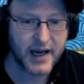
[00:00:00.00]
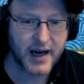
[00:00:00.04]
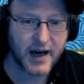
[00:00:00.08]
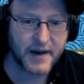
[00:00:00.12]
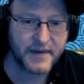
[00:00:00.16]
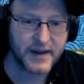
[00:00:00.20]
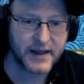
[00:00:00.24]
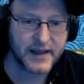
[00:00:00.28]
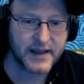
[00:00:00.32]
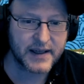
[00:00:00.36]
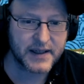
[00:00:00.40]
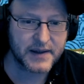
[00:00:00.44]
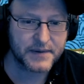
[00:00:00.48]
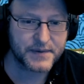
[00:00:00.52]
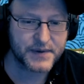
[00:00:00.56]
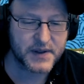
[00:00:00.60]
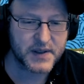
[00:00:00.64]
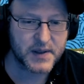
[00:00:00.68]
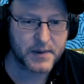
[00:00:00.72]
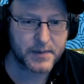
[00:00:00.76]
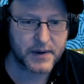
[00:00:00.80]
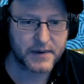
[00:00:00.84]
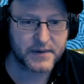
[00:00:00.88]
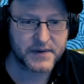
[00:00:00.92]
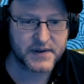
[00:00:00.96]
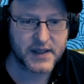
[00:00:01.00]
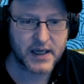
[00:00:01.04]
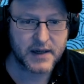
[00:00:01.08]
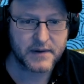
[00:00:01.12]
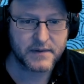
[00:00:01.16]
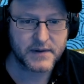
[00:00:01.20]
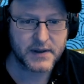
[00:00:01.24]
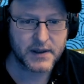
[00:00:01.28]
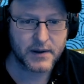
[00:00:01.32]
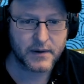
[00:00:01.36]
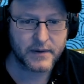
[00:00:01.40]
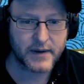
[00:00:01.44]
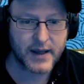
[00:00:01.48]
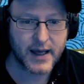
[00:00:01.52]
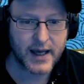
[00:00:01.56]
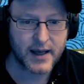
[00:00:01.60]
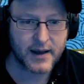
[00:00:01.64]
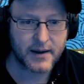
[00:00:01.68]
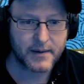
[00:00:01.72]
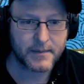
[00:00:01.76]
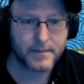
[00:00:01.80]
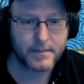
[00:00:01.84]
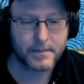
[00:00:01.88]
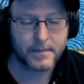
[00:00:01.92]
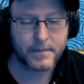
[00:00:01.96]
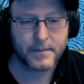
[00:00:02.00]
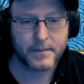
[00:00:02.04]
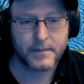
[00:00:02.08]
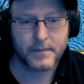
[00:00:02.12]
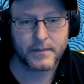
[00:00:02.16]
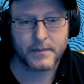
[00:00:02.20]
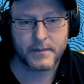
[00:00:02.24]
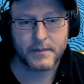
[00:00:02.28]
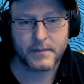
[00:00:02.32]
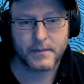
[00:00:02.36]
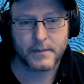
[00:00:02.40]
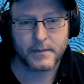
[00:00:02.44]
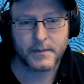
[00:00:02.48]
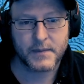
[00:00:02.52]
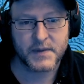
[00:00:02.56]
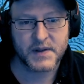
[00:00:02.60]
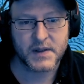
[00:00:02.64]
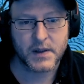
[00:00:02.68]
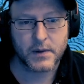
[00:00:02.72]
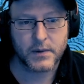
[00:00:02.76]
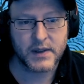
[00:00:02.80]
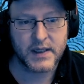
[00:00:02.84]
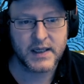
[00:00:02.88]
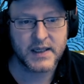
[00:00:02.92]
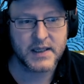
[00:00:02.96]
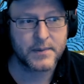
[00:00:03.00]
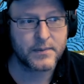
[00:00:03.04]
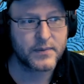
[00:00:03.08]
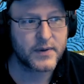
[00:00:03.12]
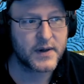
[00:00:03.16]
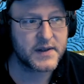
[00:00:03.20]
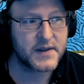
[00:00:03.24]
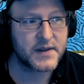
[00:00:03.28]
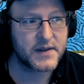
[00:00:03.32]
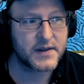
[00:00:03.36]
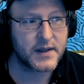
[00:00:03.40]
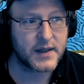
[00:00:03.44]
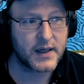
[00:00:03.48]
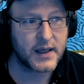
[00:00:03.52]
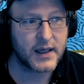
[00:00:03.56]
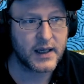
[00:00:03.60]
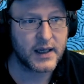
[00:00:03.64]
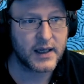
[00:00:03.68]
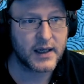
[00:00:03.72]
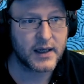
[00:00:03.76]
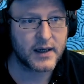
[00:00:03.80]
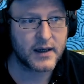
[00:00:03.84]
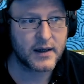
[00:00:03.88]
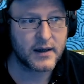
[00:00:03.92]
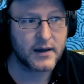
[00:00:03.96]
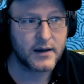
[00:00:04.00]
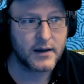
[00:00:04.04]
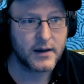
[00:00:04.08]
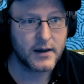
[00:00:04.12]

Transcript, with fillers: I think it gives us a bit of safety on that. So we need a presence in here.